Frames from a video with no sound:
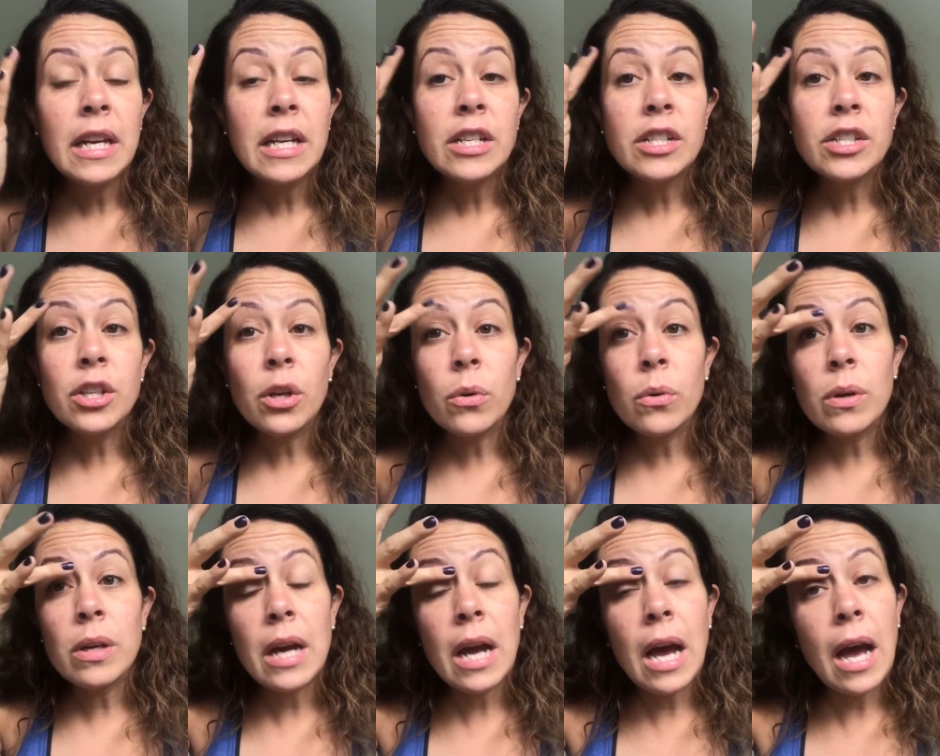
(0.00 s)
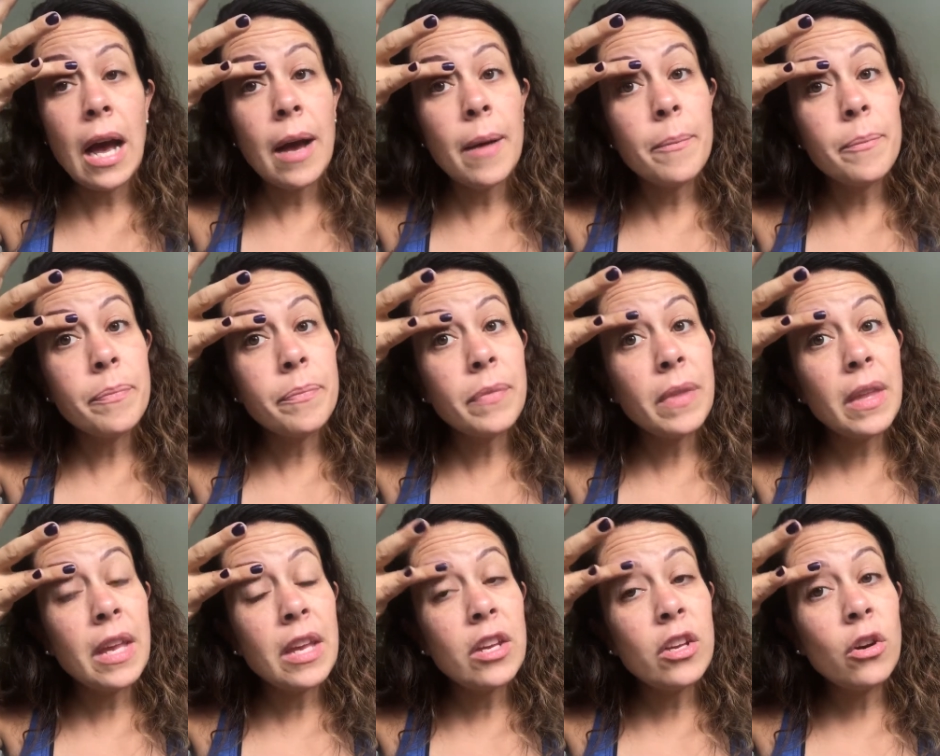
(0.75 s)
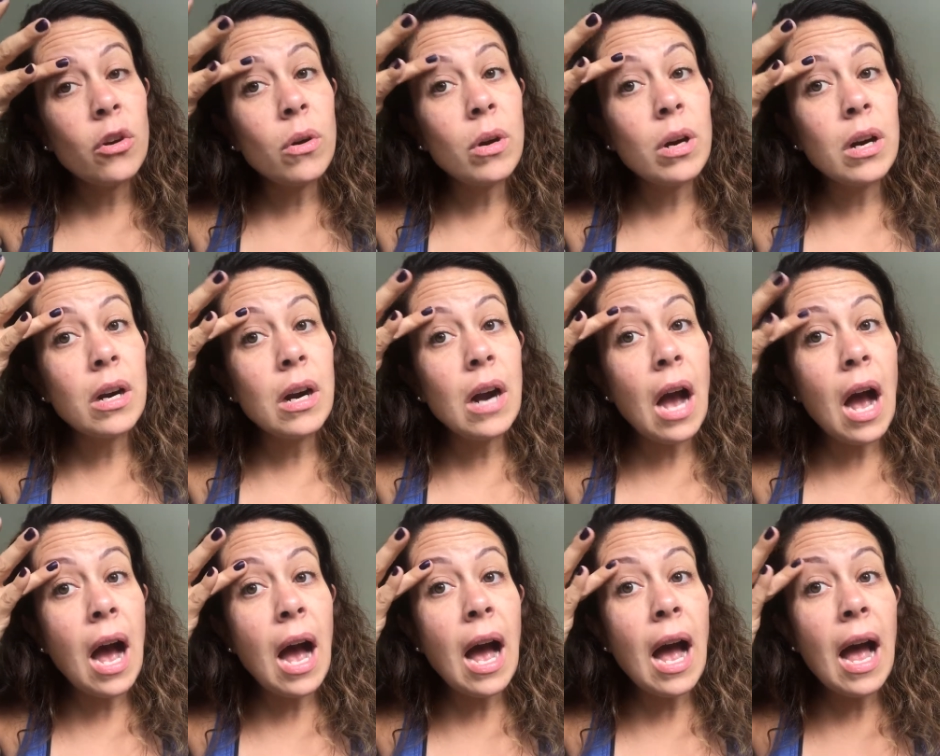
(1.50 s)
So um, your
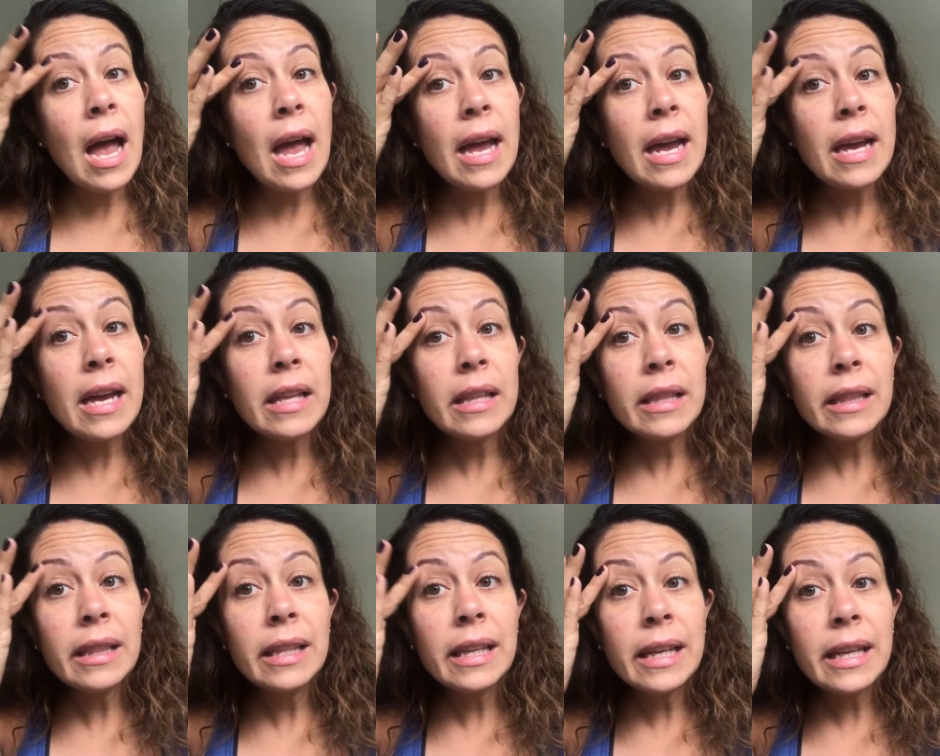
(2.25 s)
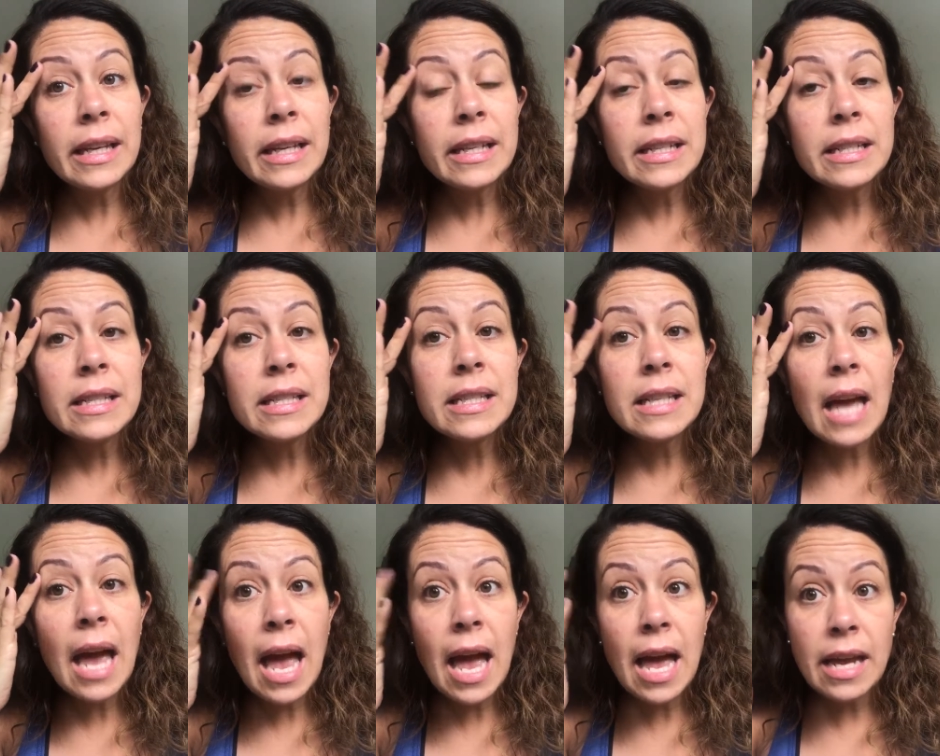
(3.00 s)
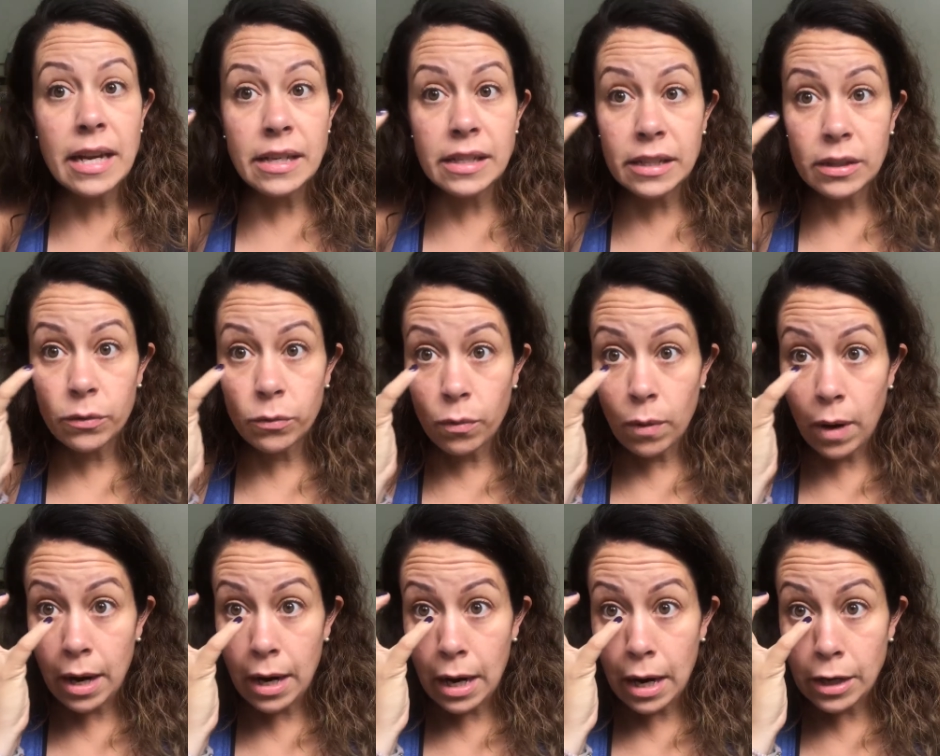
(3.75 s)
eyelids and
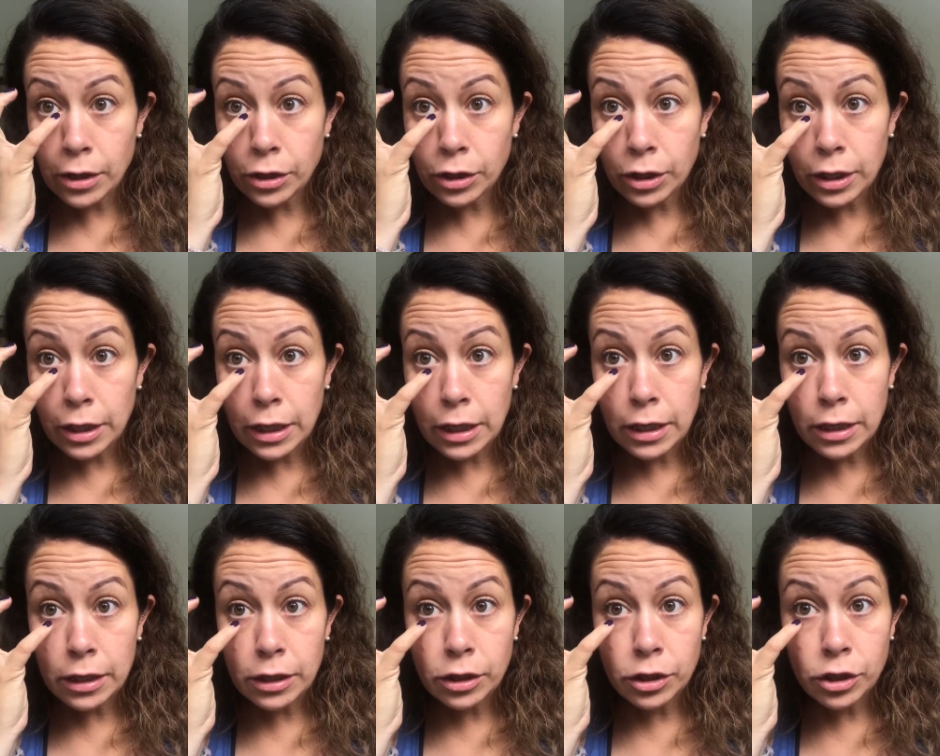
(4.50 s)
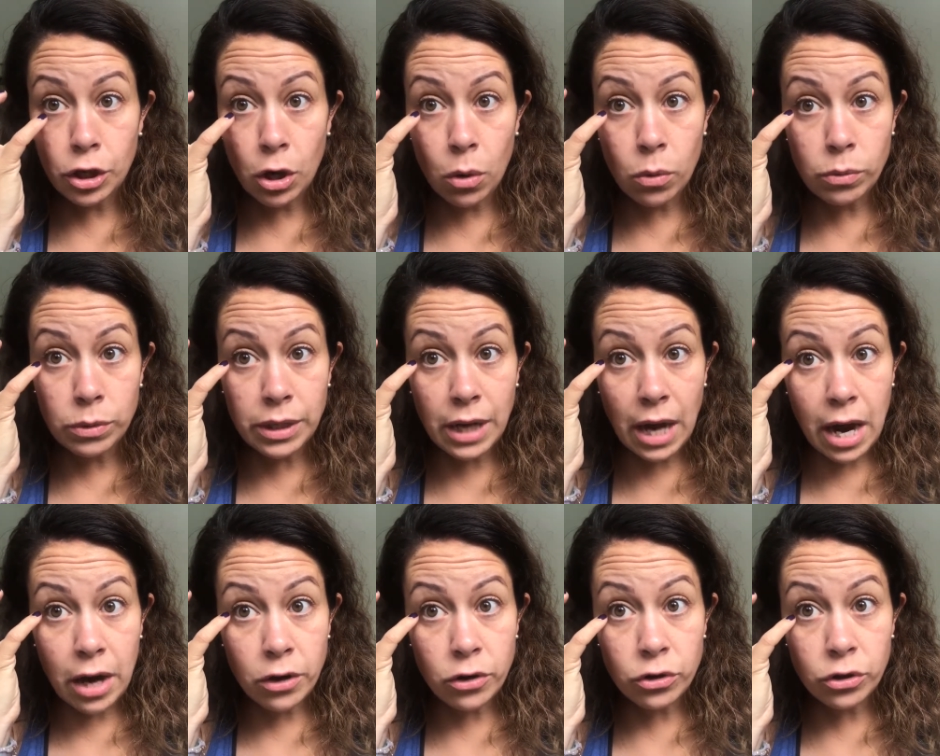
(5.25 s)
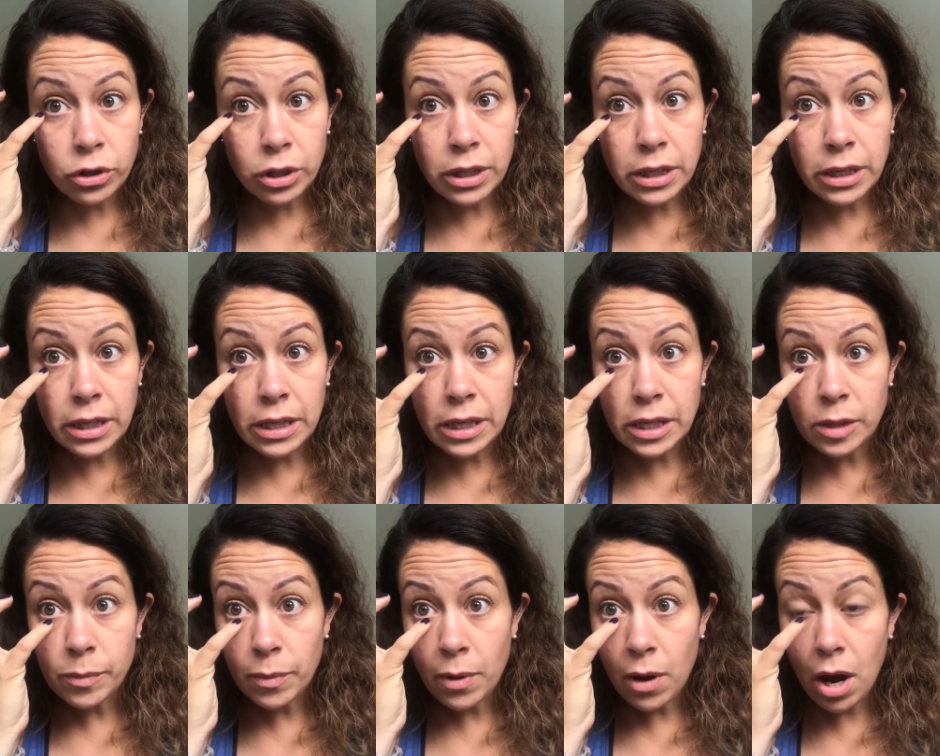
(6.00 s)
right underneath don't actually
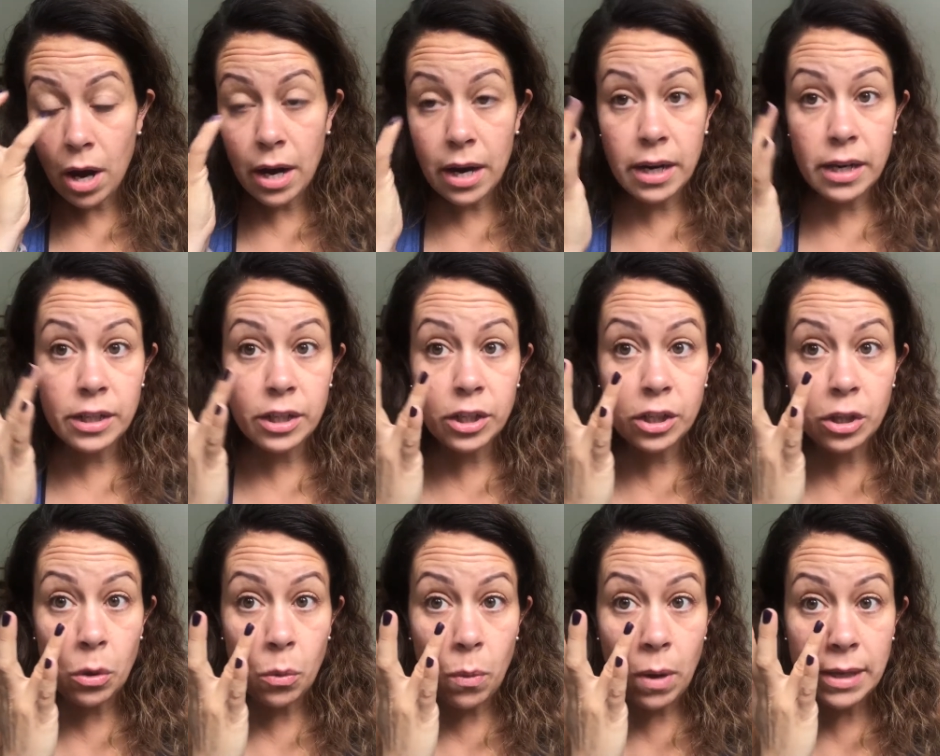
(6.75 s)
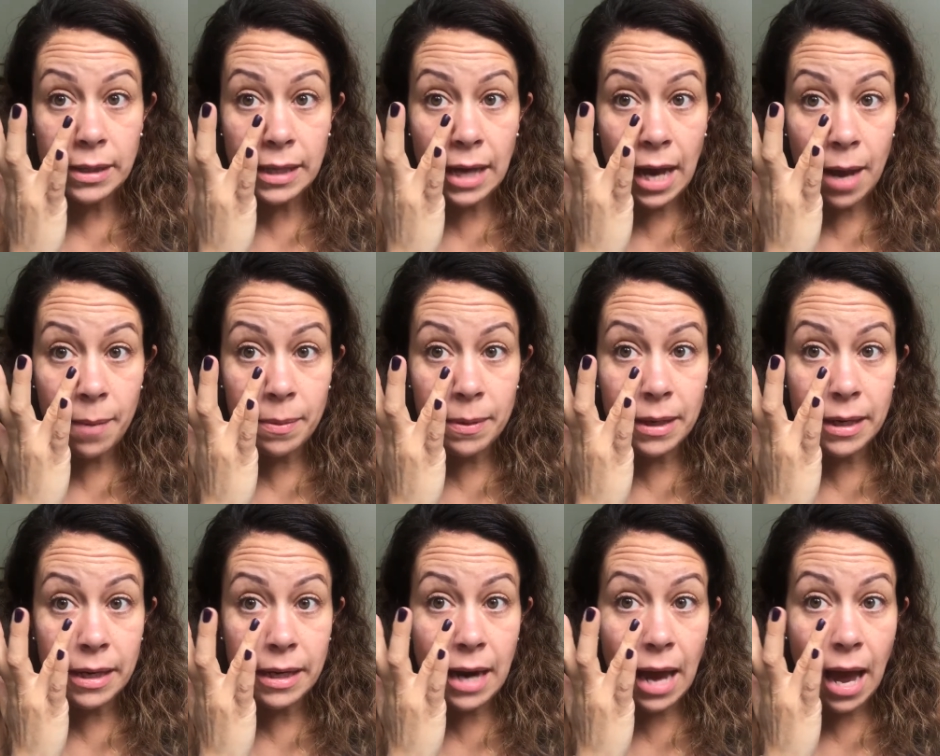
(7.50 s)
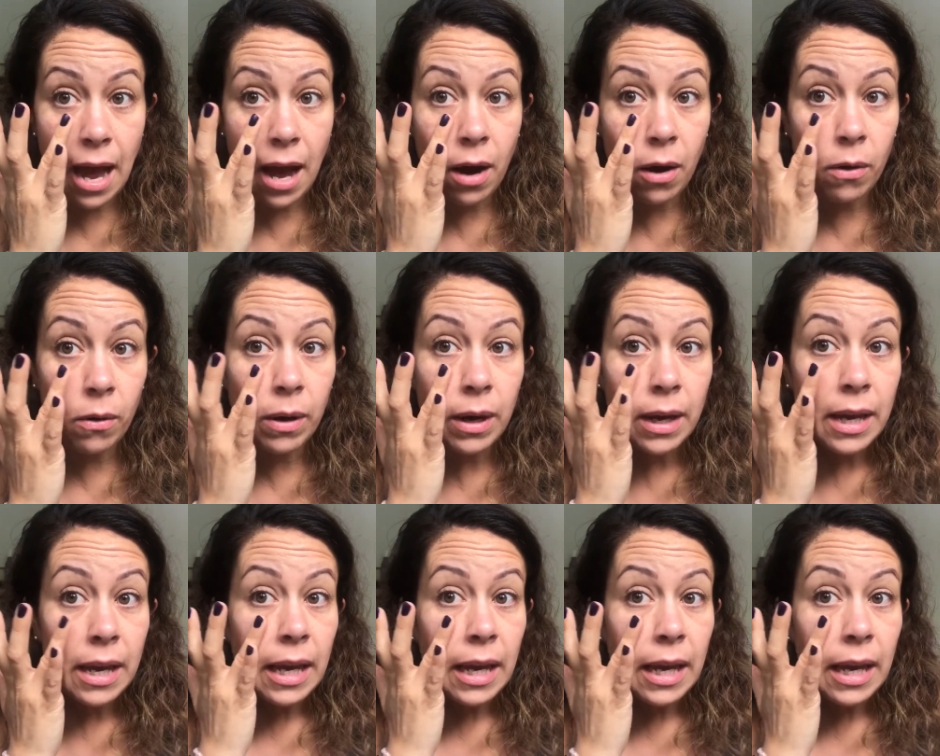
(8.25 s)
need product. So what's happening now